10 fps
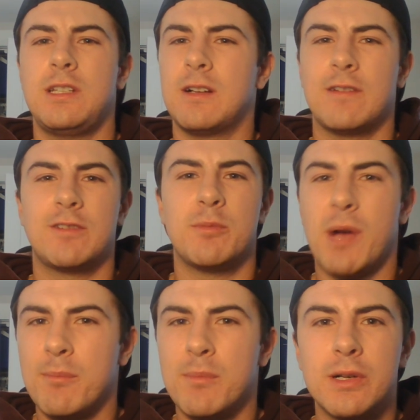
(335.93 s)
You don't have to
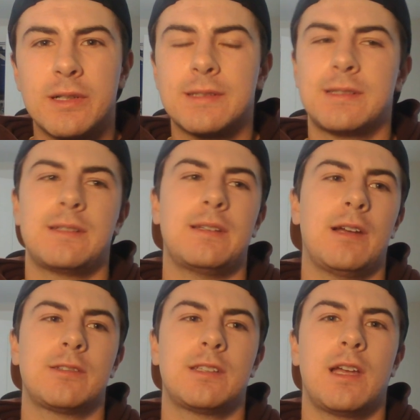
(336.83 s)
buy books
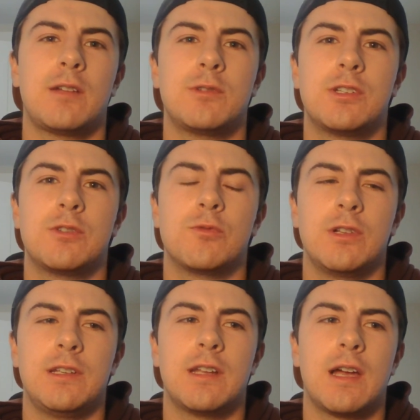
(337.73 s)
outside, which is
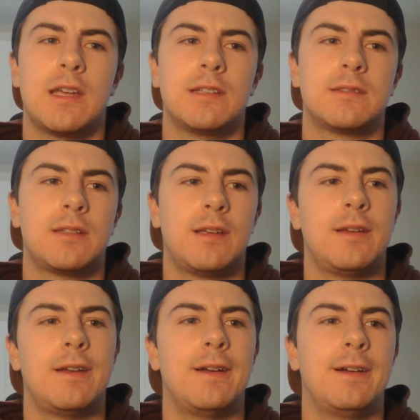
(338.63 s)
really nice.
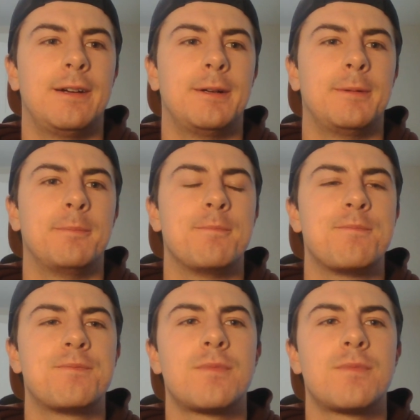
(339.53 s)
Um,